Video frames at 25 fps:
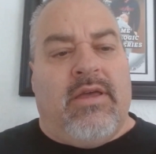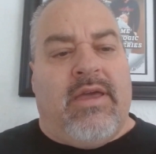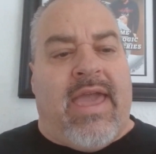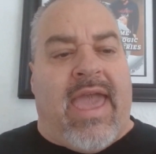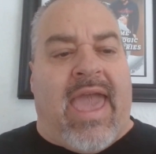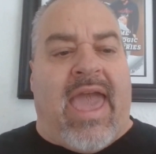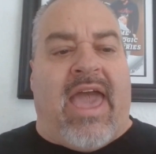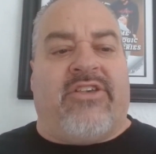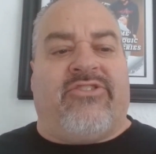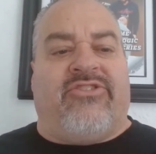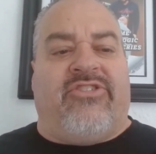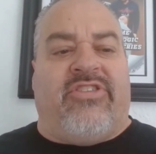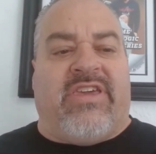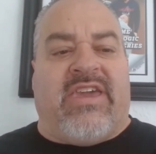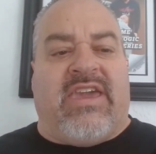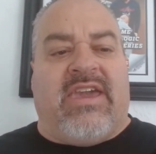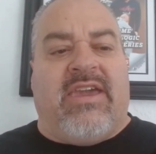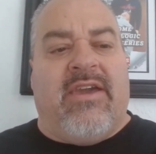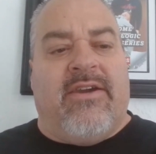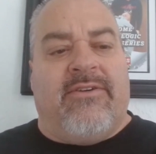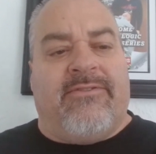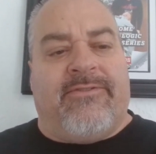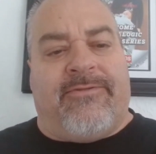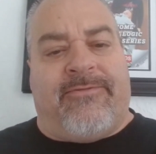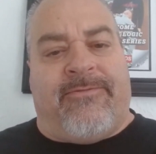has the
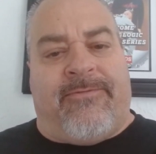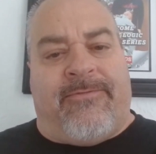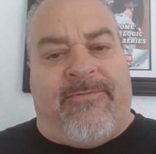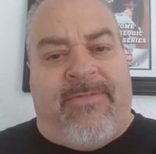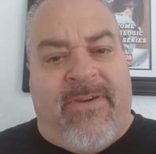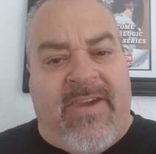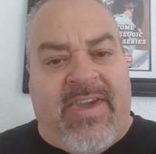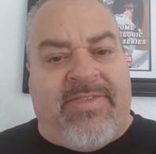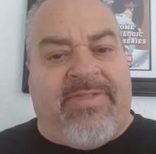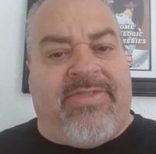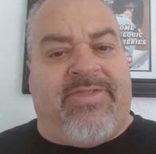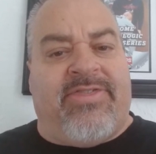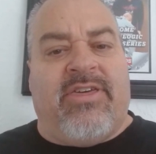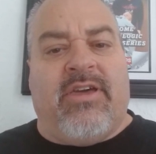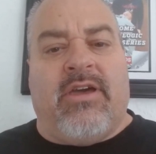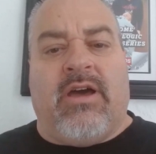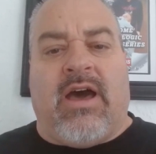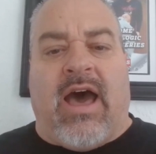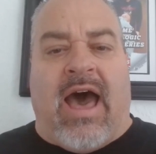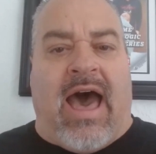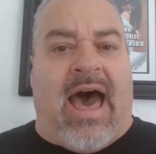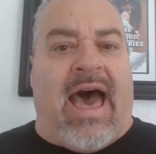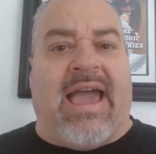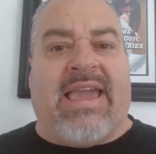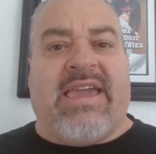5th
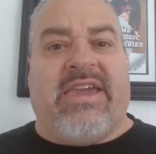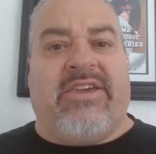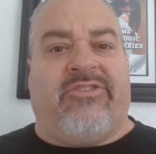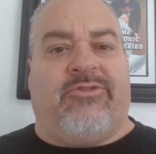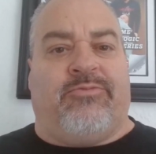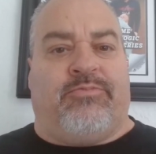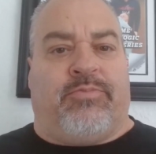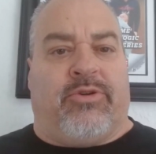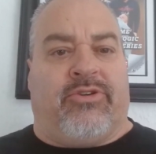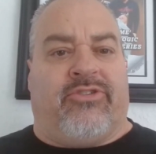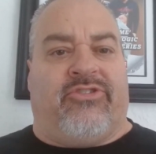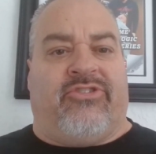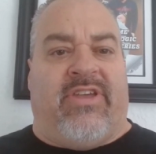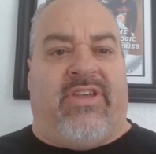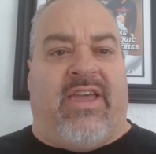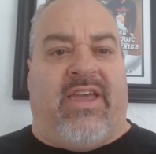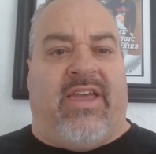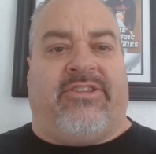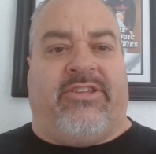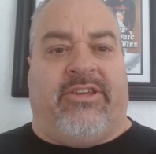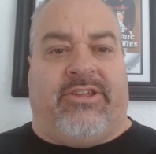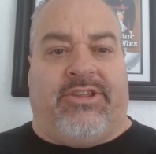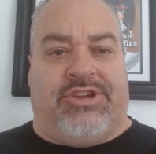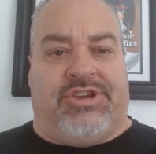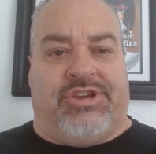highest
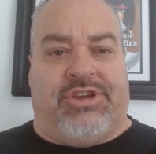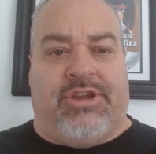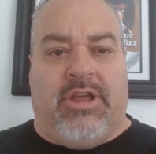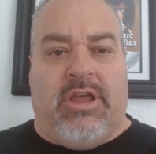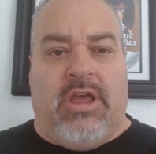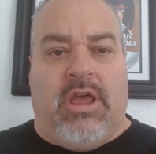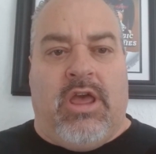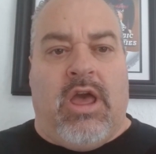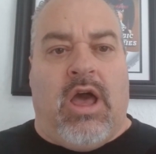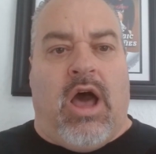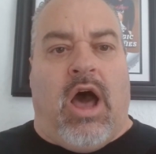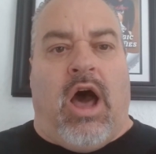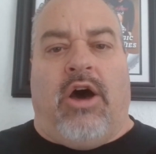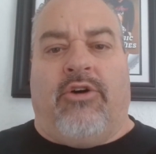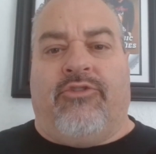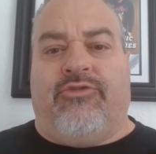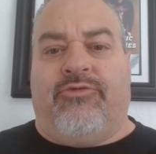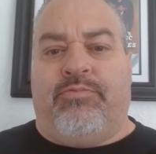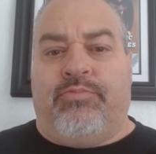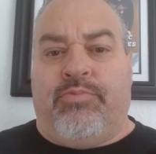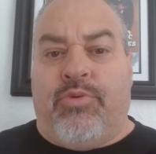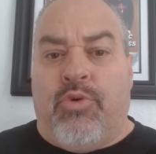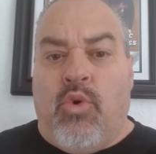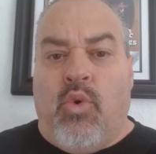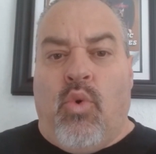percentage
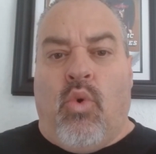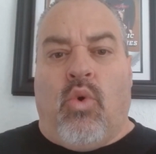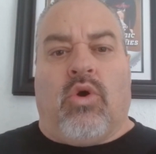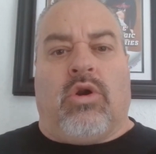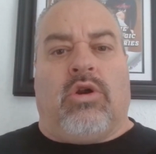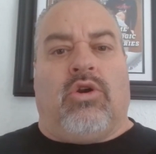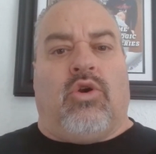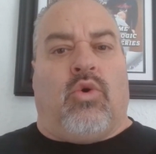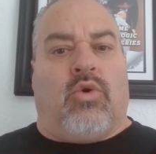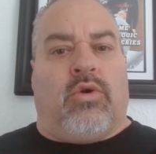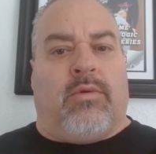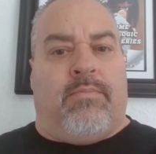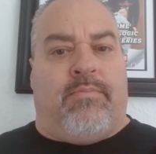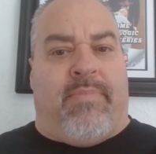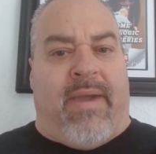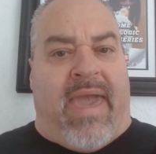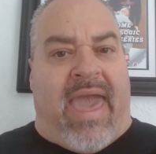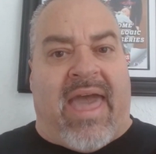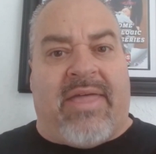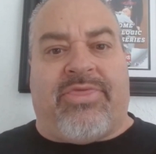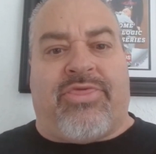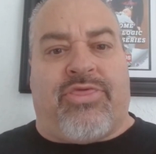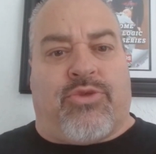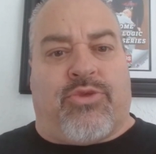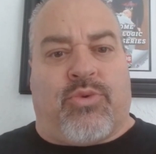of poor or
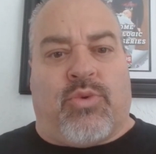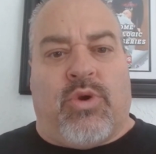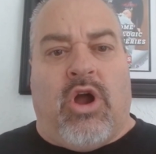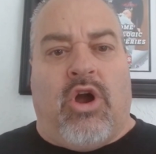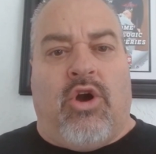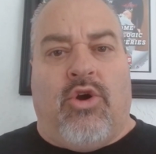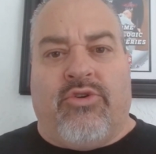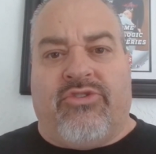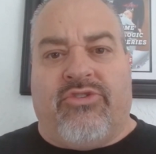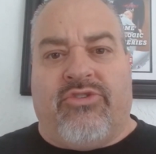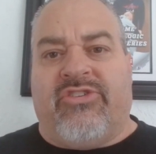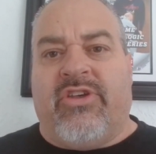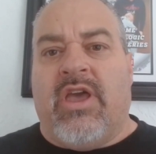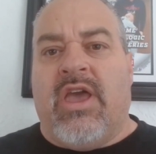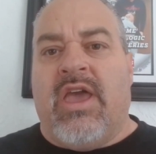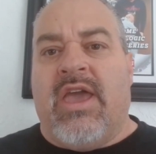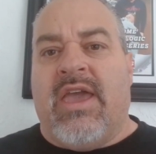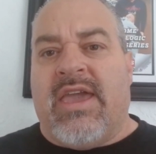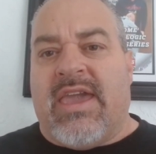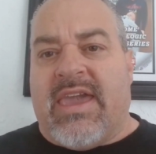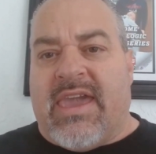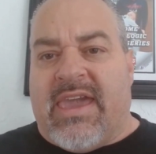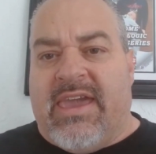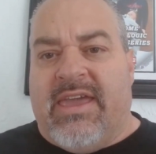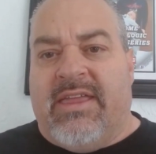bad throws
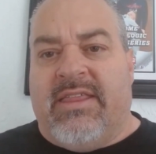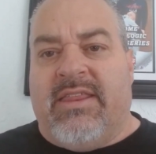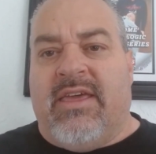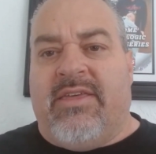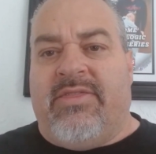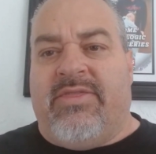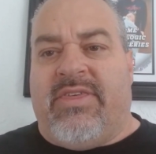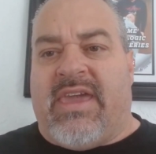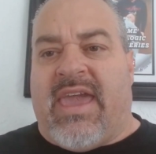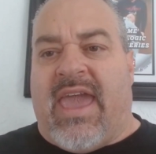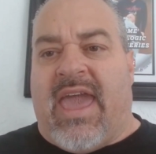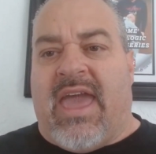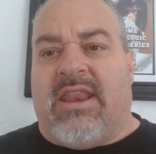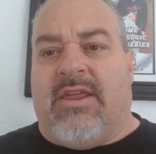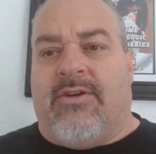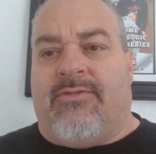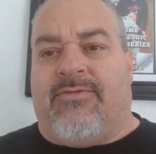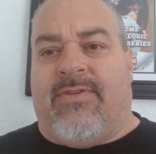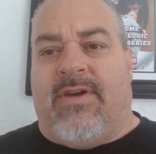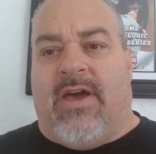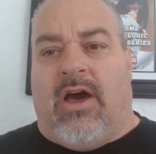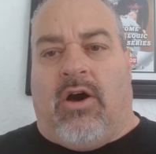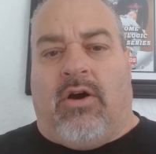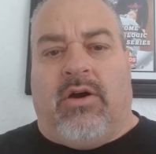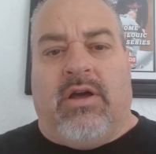in the
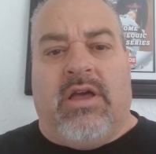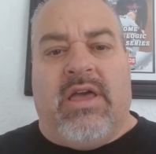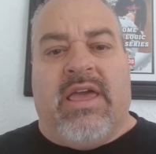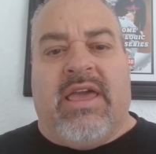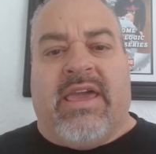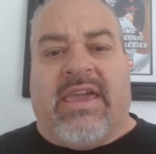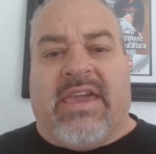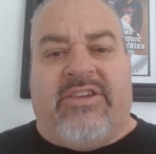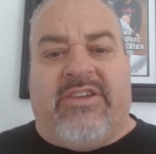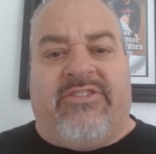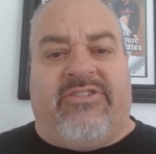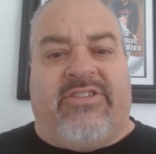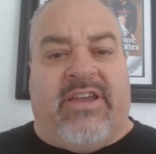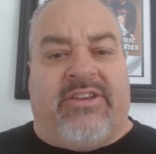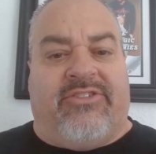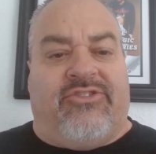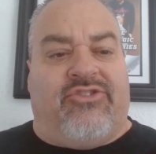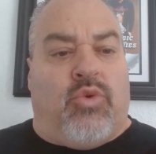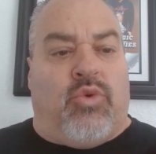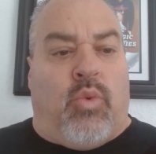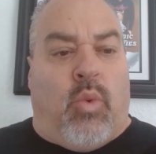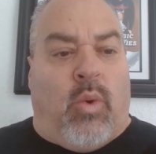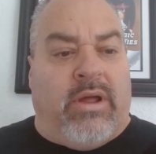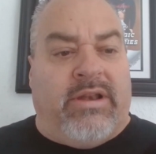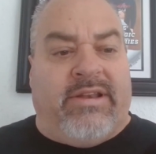NFL. He's at
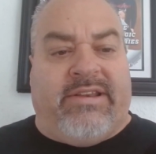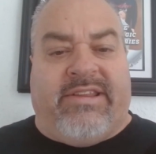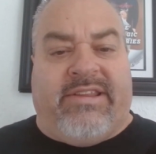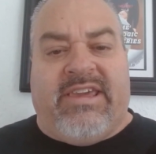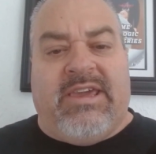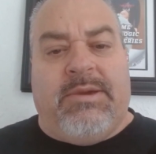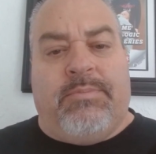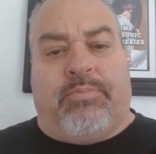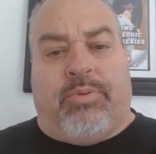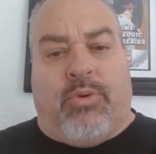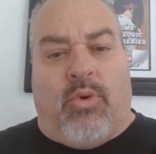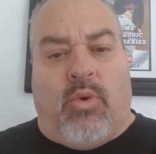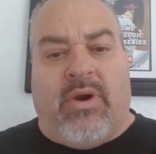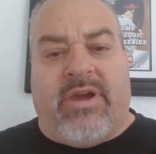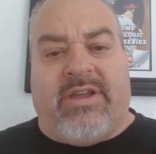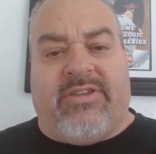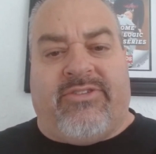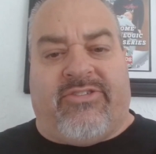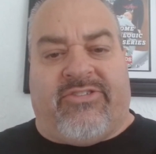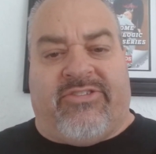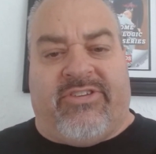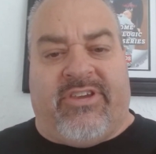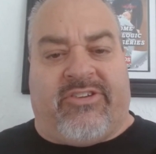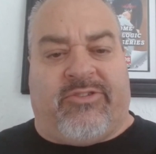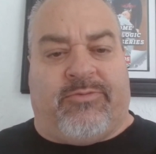
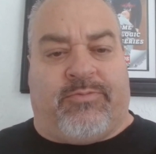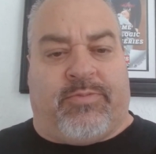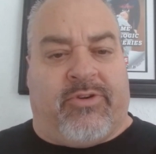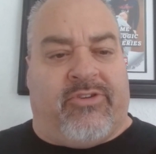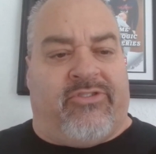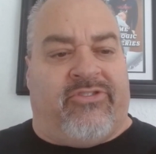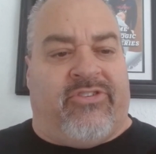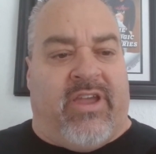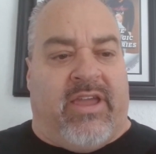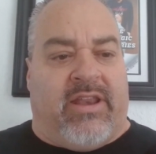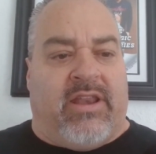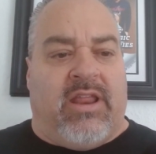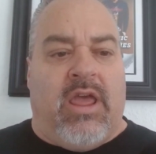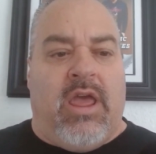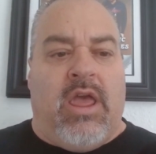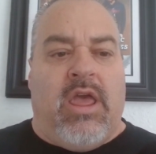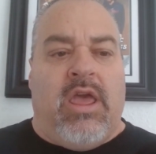20.6%.